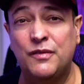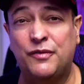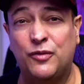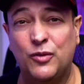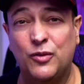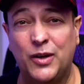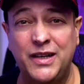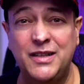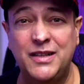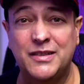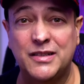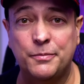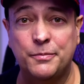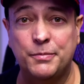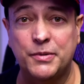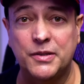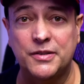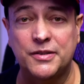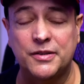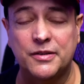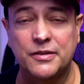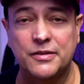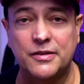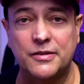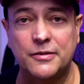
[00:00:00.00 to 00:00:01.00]
for 8
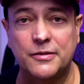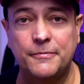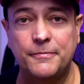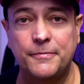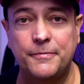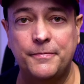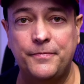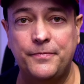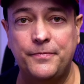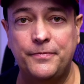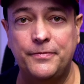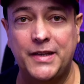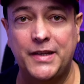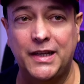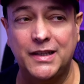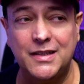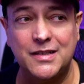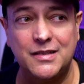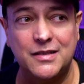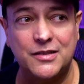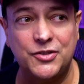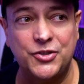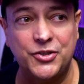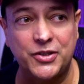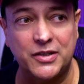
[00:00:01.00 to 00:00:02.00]
episodes.
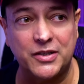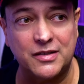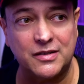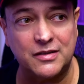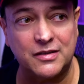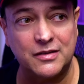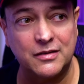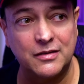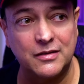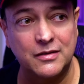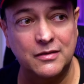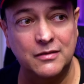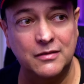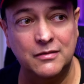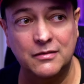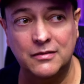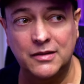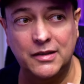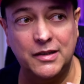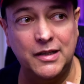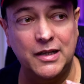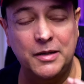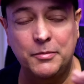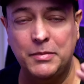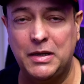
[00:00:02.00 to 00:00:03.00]
That's just,
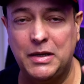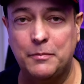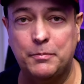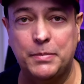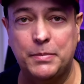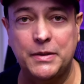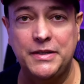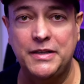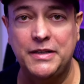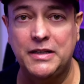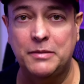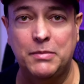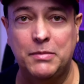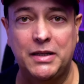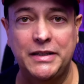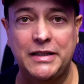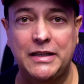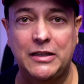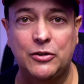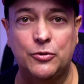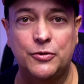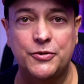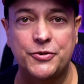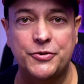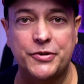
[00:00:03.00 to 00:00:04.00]
in my opinion,
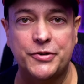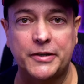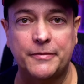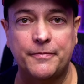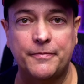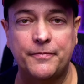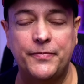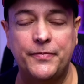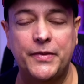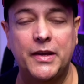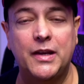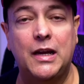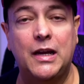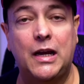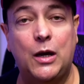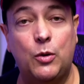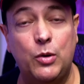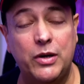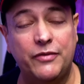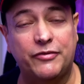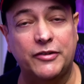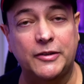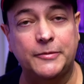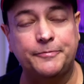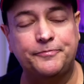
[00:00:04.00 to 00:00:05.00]
money laundering.
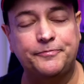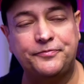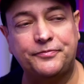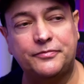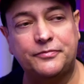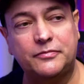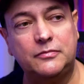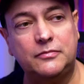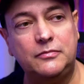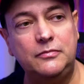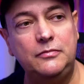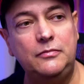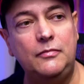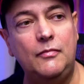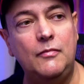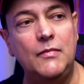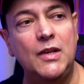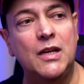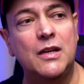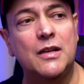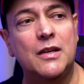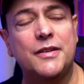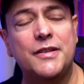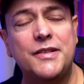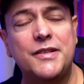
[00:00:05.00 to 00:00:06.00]
However,
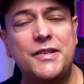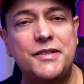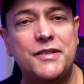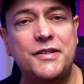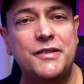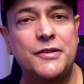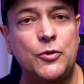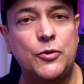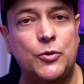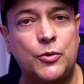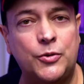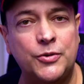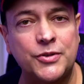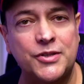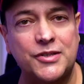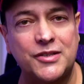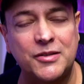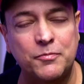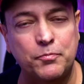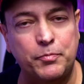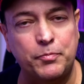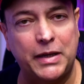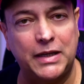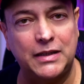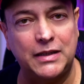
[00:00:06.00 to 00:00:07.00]
this is an
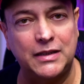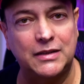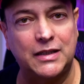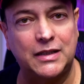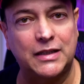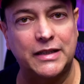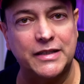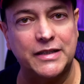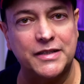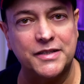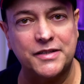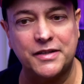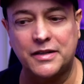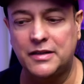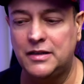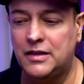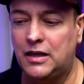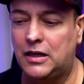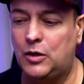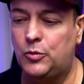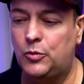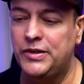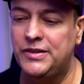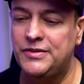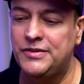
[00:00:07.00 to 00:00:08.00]
awesome palate cleanser.
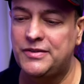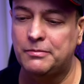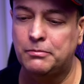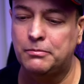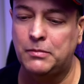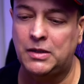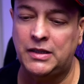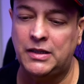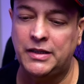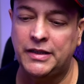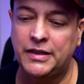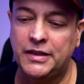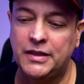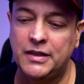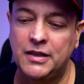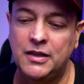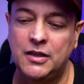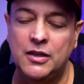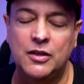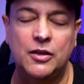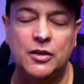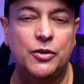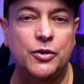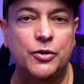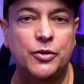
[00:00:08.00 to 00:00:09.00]
I went to my
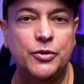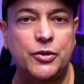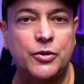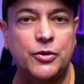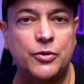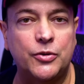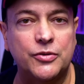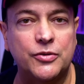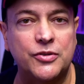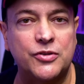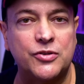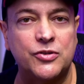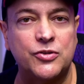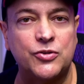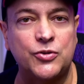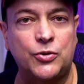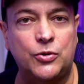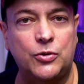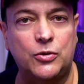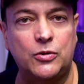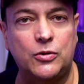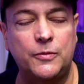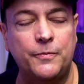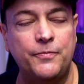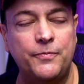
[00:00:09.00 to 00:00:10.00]
local
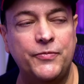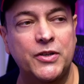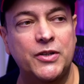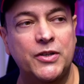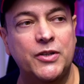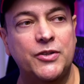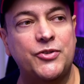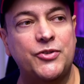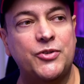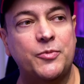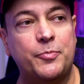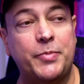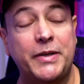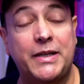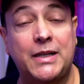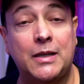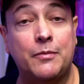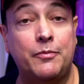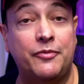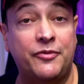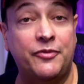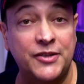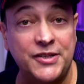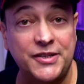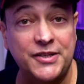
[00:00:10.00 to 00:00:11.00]
store to pick
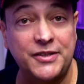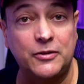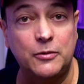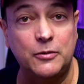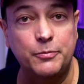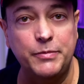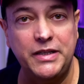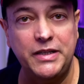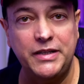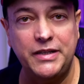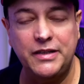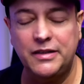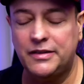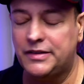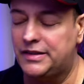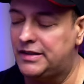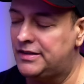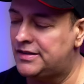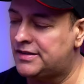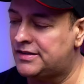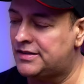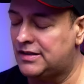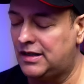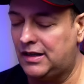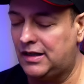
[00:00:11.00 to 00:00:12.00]
up physical media.
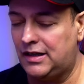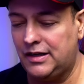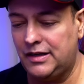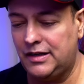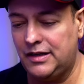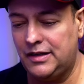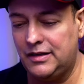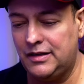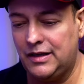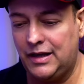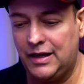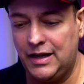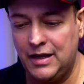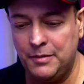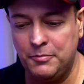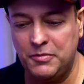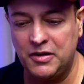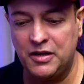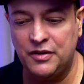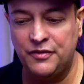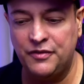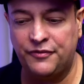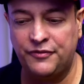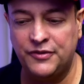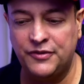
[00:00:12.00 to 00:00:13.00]
Yes, I
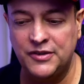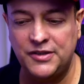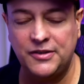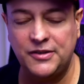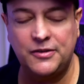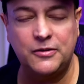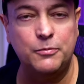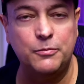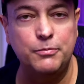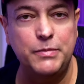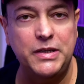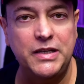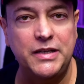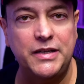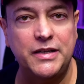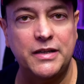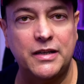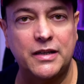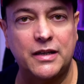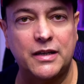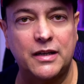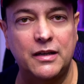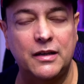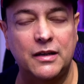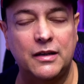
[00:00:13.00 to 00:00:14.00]
am a physical
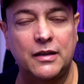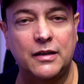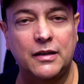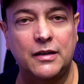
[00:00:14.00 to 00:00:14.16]
media